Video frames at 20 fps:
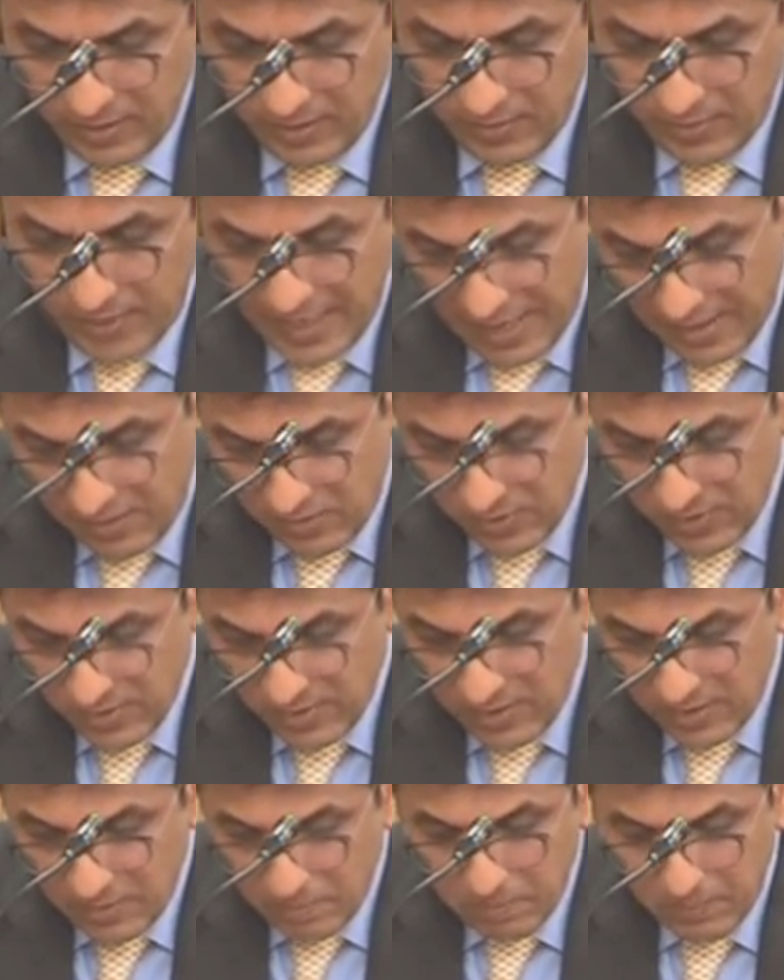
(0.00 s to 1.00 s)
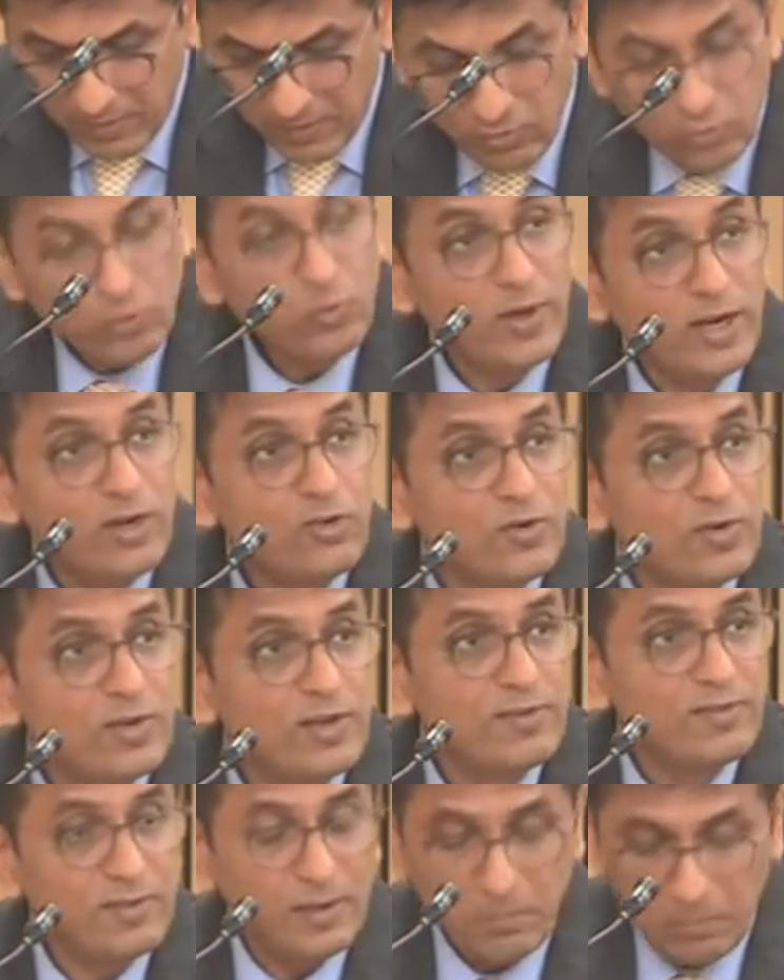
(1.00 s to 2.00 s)
that menstruation
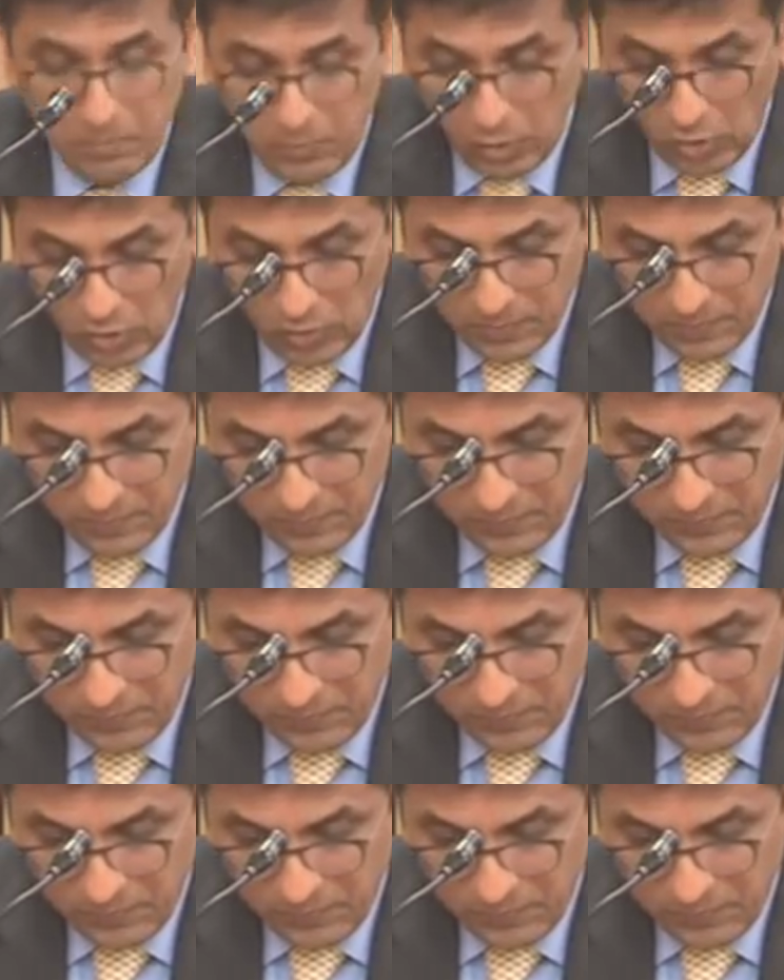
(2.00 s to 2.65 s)
is impure.